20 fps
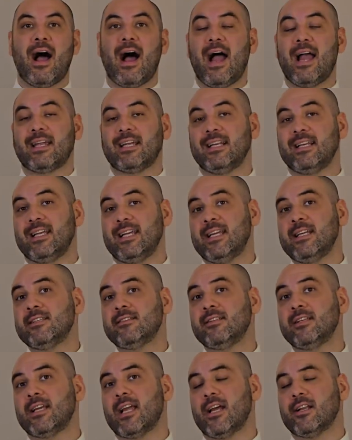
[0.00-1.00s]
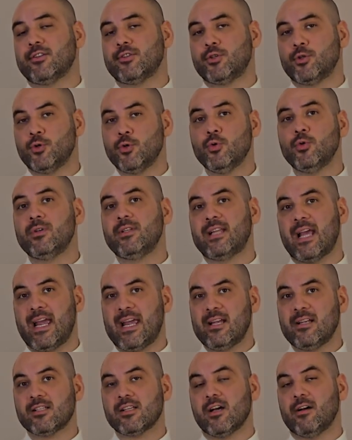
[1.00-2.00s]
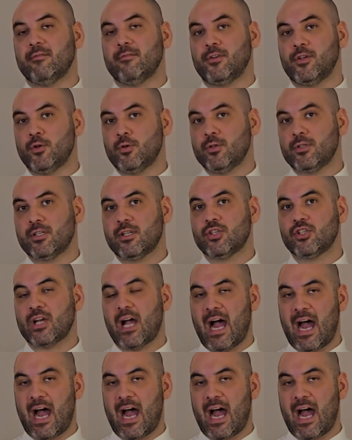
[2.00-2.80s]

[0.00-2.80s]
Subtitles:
I can easily get 2 days of usage